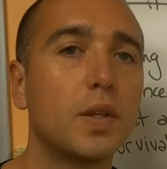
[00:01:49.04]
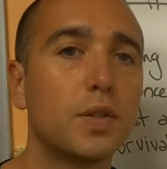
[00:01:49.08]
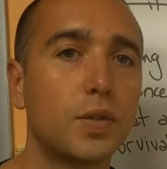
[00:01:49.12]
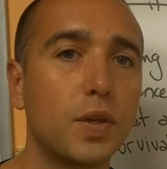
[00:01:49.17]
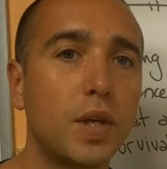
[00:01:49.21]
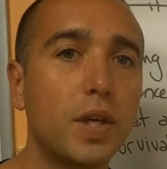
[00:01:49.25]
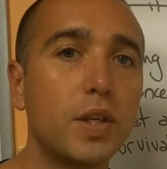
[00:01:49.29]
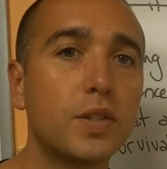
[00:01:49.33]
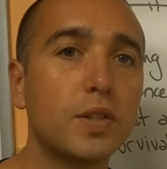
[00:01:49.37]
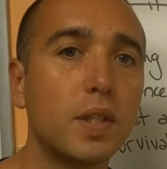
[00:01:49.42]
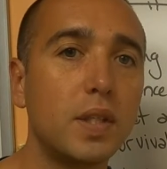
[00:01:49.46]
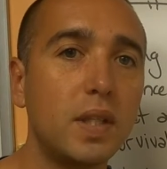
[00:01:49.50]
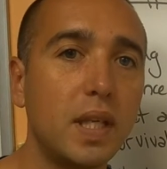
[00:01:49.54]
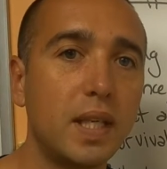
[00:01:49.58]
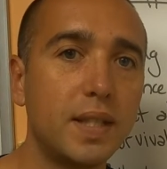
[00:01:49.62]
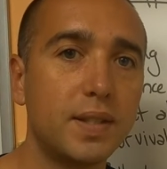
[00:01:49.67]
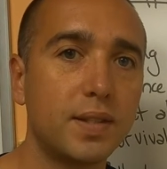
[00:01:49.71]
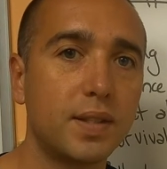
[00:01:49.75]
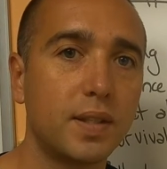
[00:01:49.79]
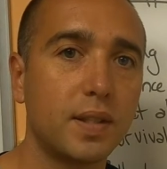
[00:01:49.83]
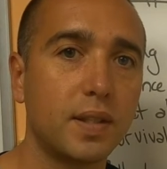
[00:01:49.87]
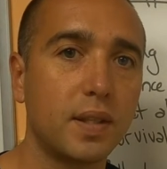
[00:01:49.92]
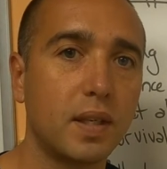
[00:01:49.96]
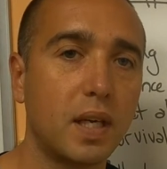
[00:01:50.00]
So here's a
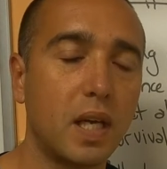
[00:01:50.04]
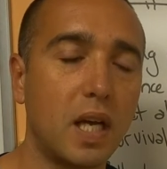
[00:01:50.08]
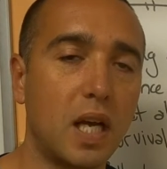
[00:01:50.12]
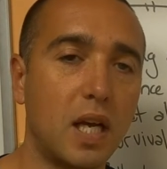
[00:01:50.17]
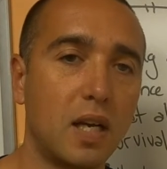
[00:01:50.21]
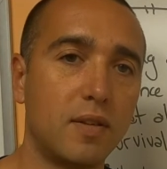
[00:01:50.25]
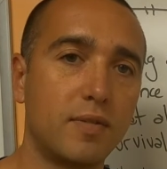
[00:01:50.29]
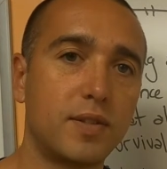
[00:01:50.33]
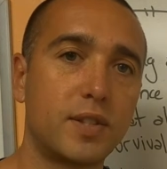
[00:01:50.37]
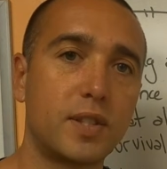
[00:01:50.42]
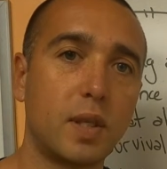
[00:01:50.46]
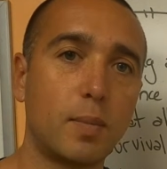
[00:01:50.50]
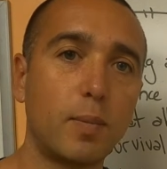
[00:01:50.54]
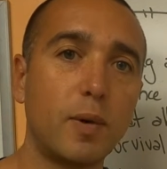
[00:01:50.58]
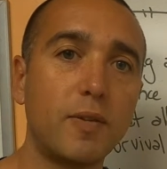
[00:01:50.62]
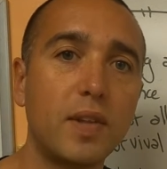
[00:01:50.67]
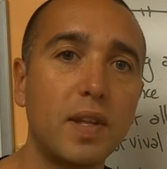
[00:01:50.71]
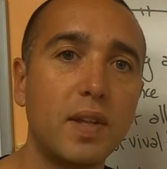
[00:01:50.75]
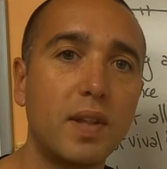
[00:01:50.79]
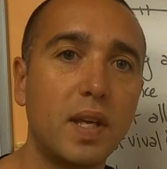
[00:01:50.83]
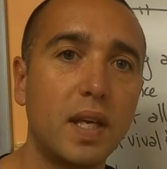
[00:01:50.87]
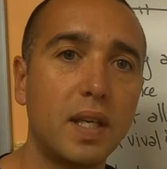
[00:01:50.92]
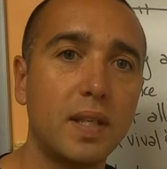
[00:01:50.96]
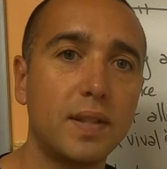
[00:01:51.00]
list of some of
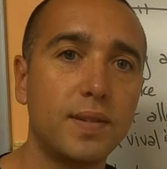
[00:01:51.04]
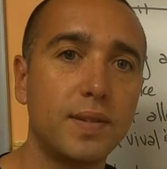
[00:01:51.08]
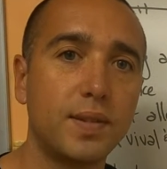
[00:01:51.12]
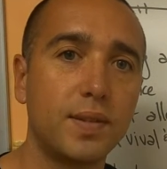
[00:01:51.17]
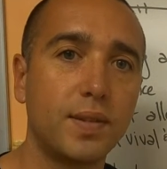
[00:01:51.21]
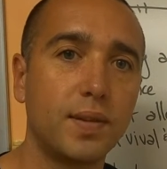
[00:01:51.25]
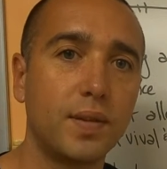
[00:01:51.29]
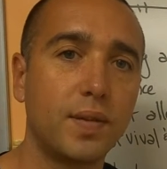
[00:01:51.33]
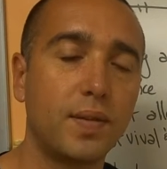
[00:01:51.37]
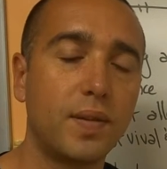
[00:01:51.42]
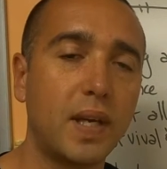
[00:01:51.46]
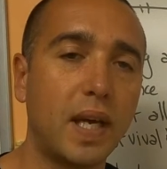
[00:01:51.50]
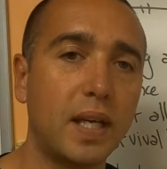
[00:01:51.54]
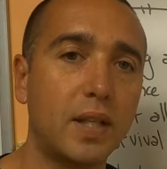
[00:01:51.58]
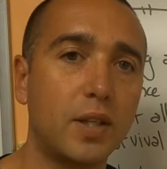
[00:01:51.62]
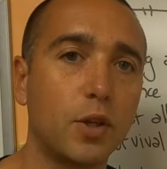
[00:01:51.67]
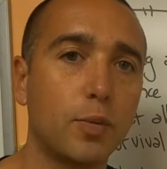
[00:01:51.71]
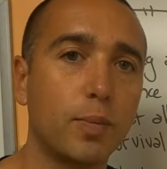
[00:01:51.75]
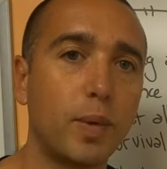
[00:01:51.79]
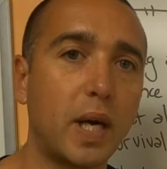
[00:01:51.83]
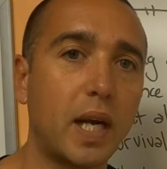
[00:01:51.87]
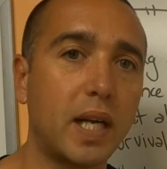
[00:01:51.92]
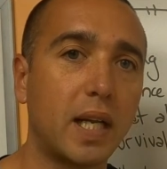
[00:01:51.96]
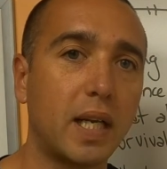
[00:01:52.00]
the things that
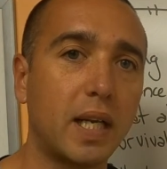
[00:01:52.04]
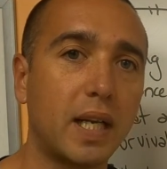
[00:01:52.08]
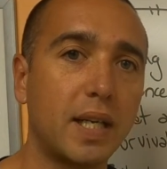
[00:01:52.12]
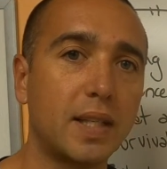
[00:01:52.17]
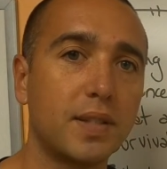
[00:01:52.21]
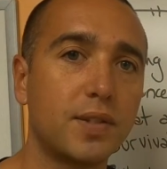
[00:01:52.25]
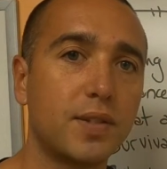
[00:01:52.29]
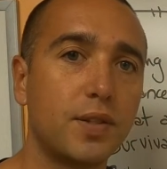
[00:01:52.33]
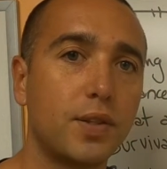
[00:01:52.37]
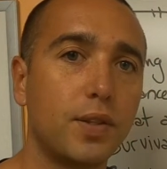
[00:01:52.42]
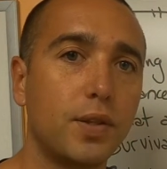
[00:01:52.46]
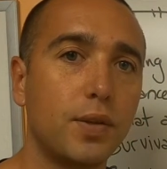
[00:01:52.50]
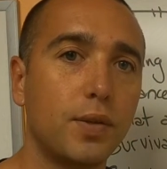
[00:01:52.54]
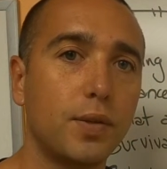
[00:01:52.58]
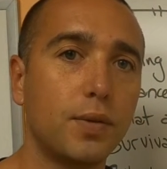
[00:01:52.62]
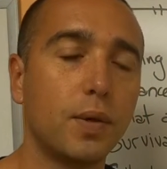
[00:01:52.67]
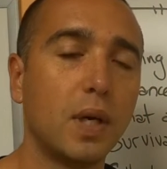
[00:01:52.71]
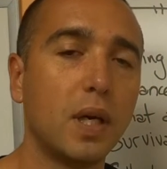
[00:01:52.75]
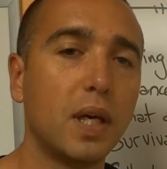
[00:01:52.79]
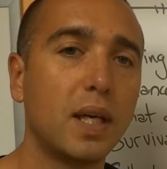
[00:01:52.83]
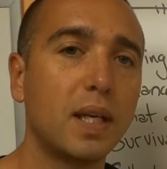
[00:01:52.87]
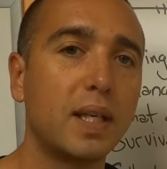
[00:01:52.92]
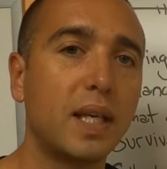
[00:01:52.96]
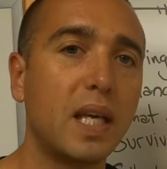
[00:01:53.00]
your body needs to
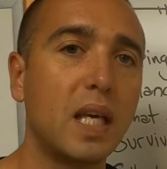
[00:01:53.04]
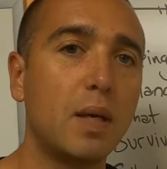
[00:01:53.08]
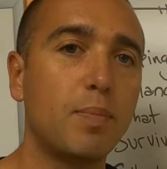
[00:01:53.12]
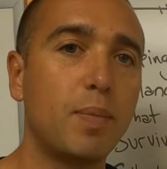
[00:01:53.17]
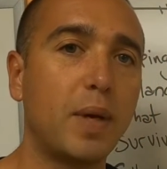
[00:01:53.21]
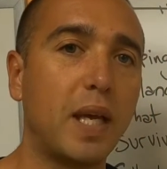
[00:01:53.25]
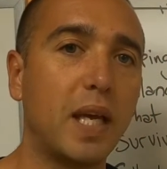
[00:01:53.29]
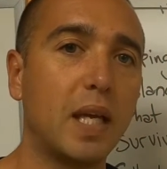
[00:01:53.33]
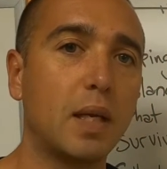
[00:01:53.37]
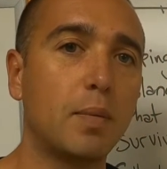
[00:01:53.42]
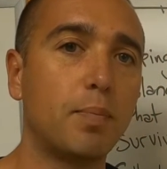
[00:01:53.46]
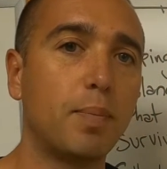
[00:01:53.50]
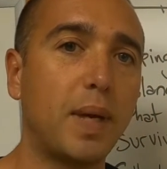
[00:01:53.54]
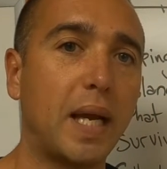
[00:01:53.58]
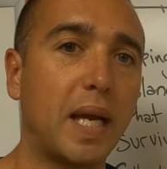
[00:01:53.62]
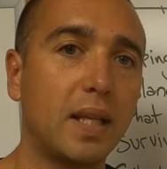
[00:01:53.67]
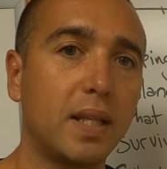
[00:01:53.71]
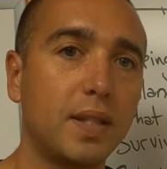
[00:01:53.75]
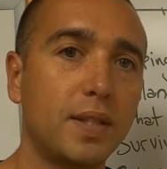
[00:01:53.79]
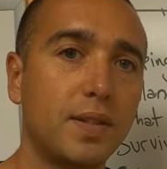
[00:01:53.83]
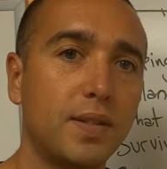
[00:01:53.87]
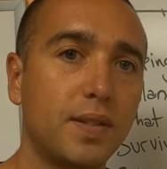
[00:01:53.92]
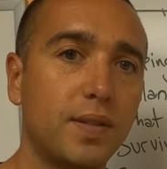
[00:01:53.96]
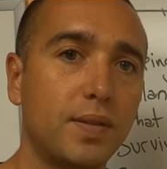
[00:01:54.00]
keep in
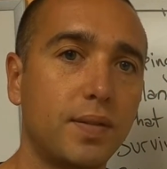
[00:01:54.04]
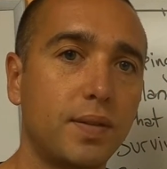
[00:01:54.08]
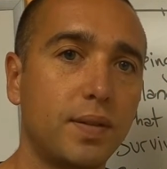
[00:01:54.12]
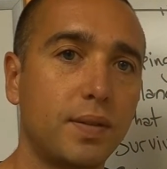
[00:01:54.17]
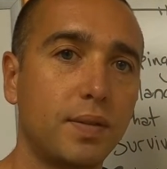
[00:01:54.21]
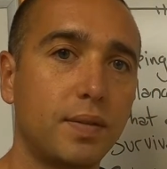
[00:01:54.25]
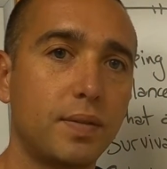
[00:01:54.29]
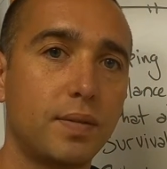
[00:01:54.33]
balance.